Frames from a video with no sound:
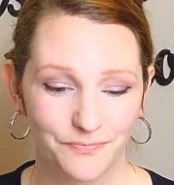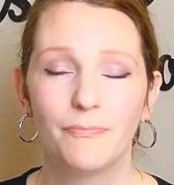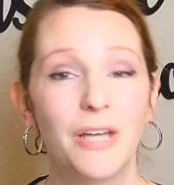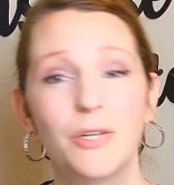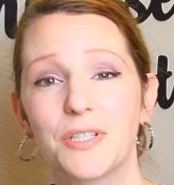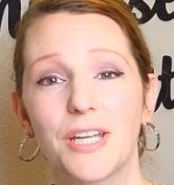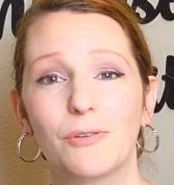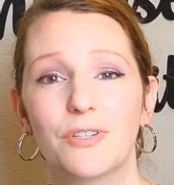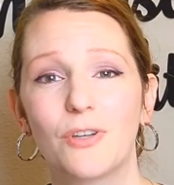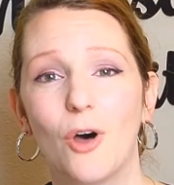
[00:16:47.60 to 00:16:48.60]
My
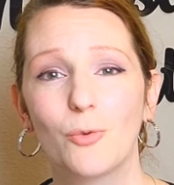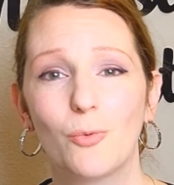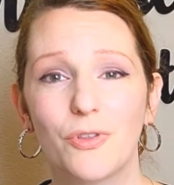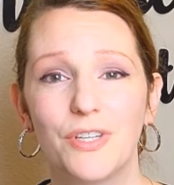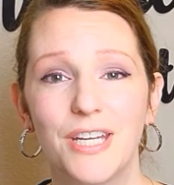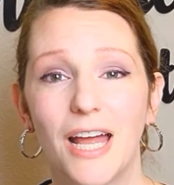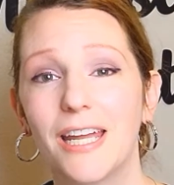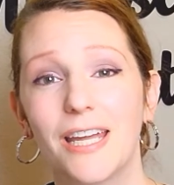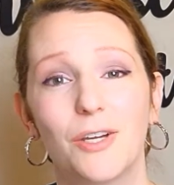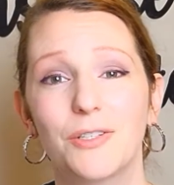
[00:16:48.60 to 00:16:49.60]
newsletter is called Worth the
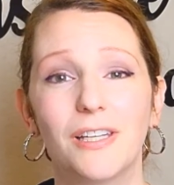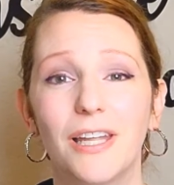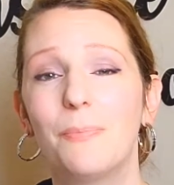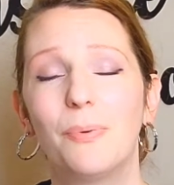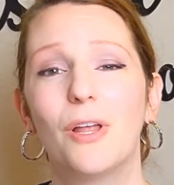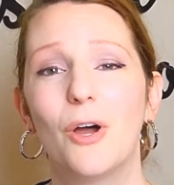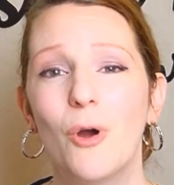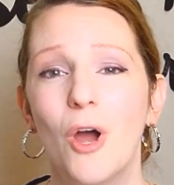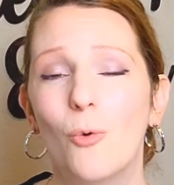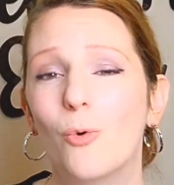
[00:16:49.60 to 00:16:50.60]
Telling, and there's a link
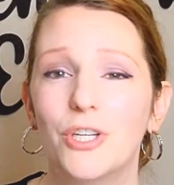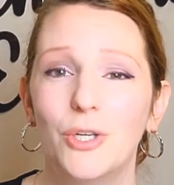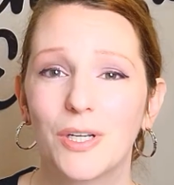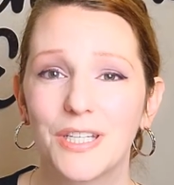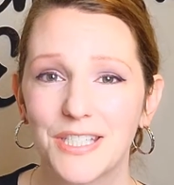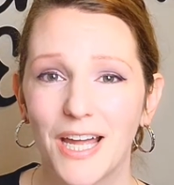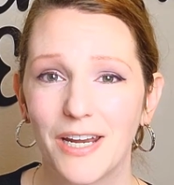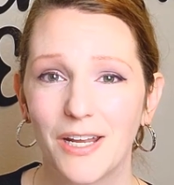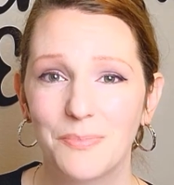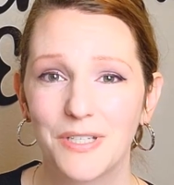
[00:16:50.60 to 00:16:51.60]
below where you can
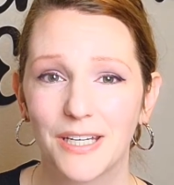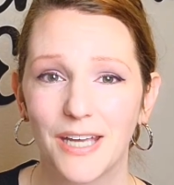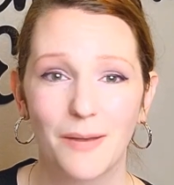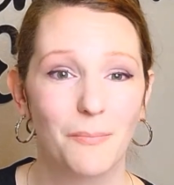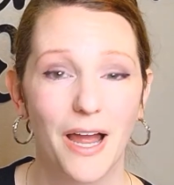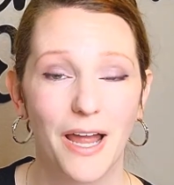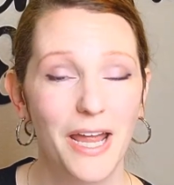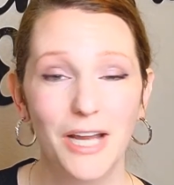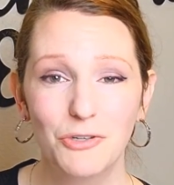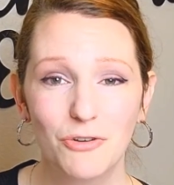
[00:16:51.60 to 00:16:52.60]
sign up to get my
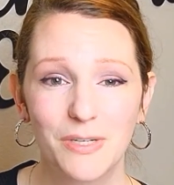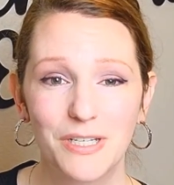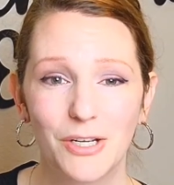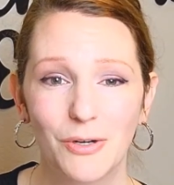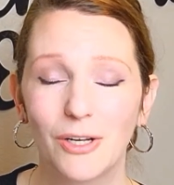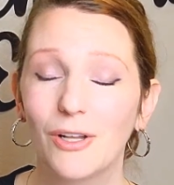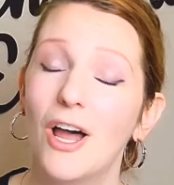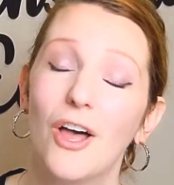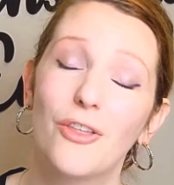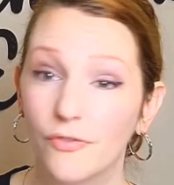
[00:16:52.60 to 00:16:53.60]
extra material,
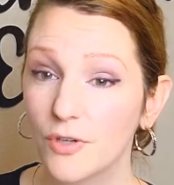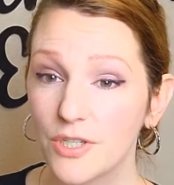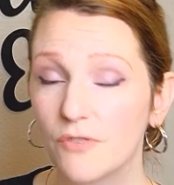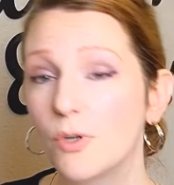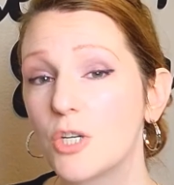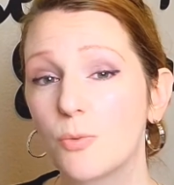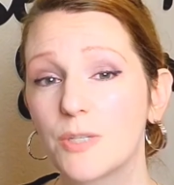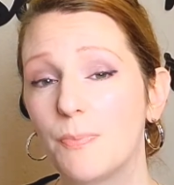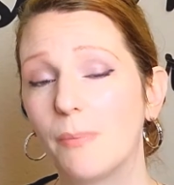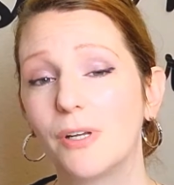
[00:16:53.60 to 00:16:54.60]
the first of which
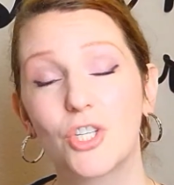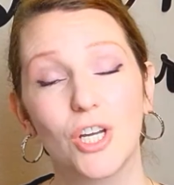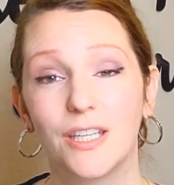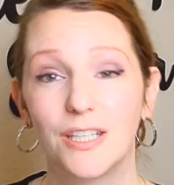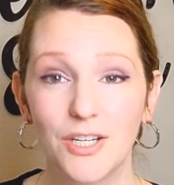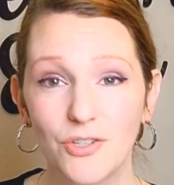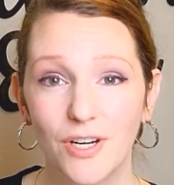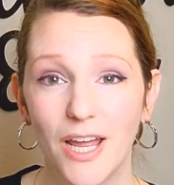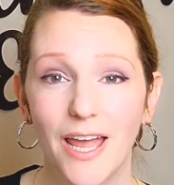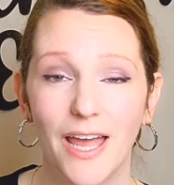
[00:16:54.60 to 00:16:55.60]
was published
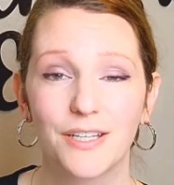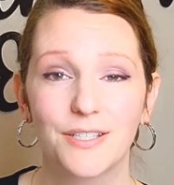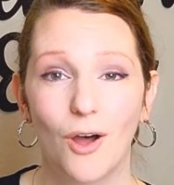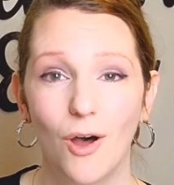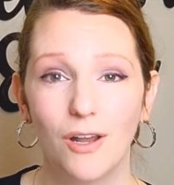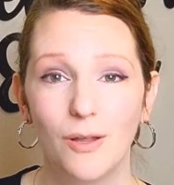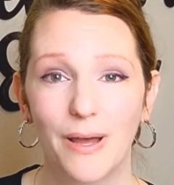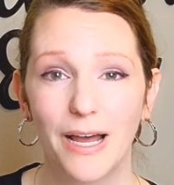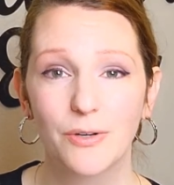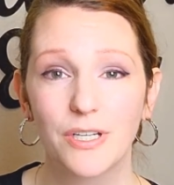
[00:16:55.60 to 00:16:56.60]
yesterday, and it's all
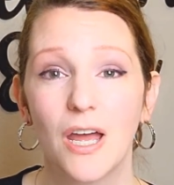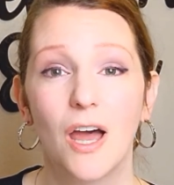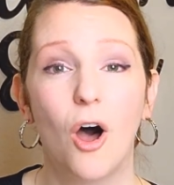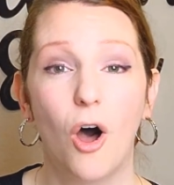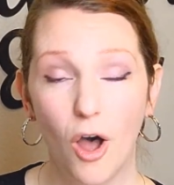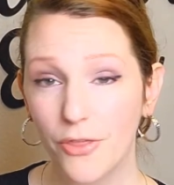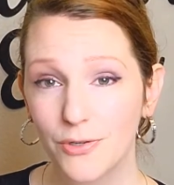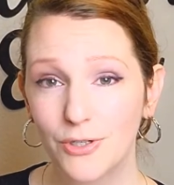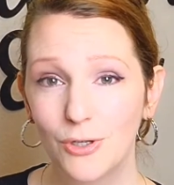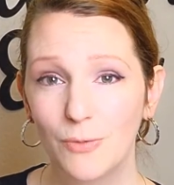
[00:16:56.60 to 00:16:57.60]
about
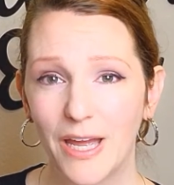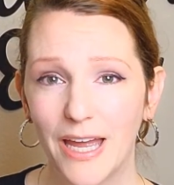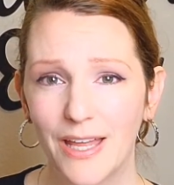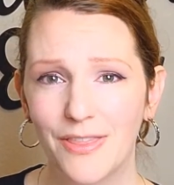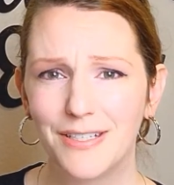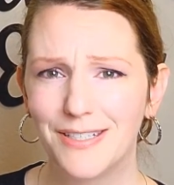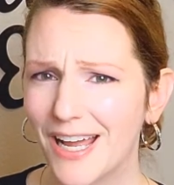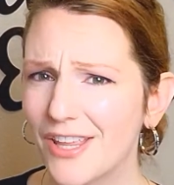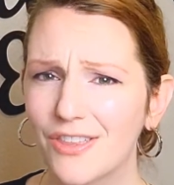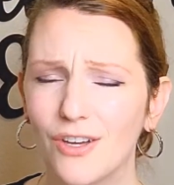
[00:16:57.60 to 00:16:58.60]
AuthorTube and the
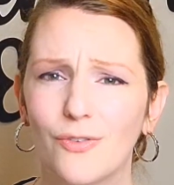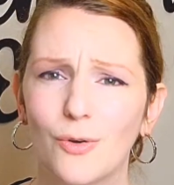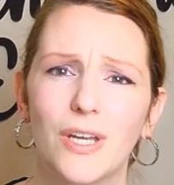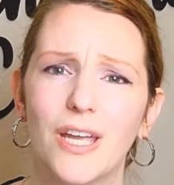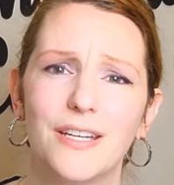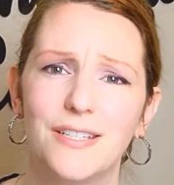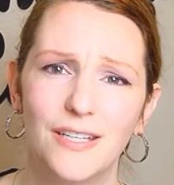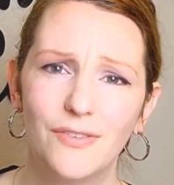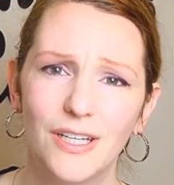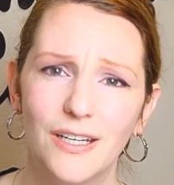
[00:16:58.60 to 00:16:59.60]
death of
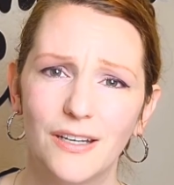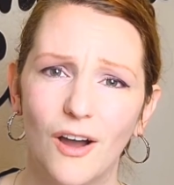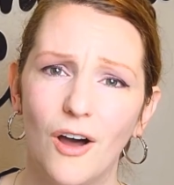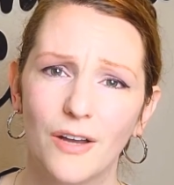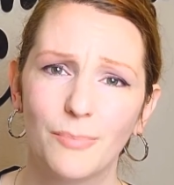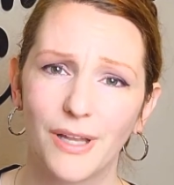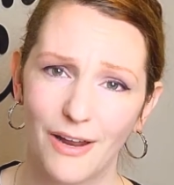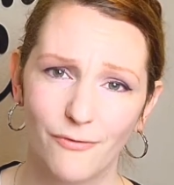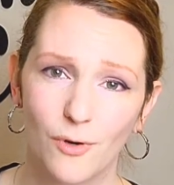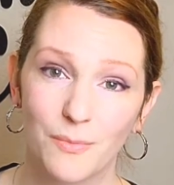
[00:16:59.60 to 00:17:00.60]
creativity on
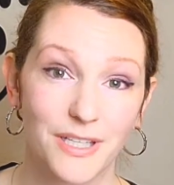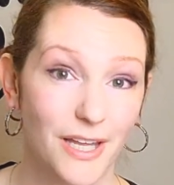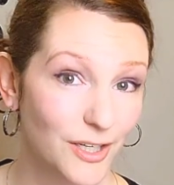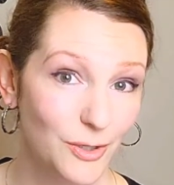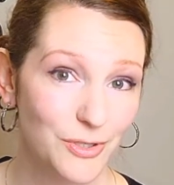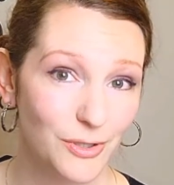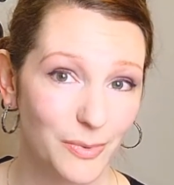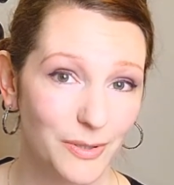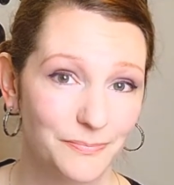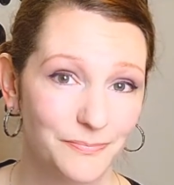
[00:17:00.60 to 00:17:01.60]
platforms like
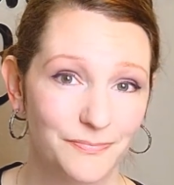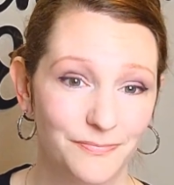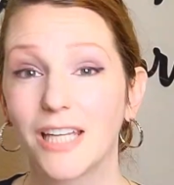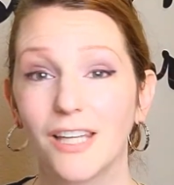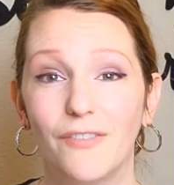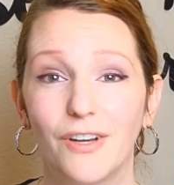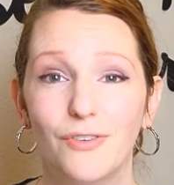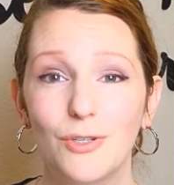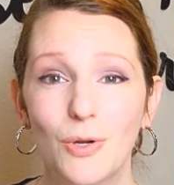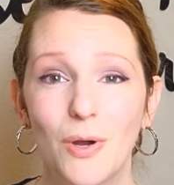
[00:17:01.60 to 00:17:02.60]
YouTube. I'd love it if
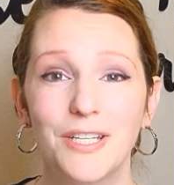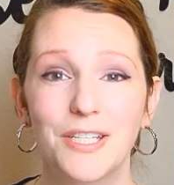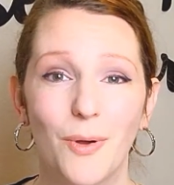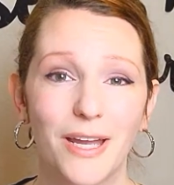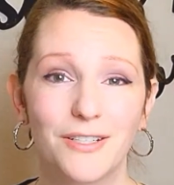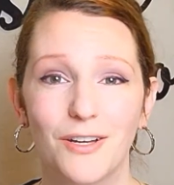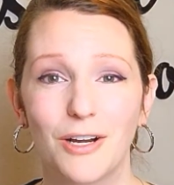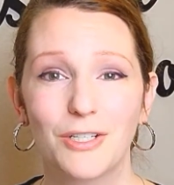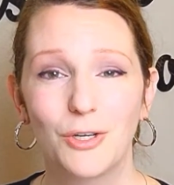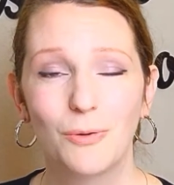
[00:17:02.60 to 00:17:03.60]
you joined so I can
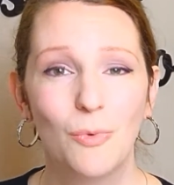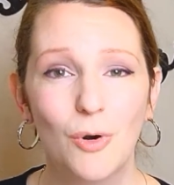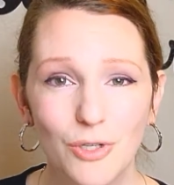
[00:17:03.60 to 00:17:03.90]
talk to you more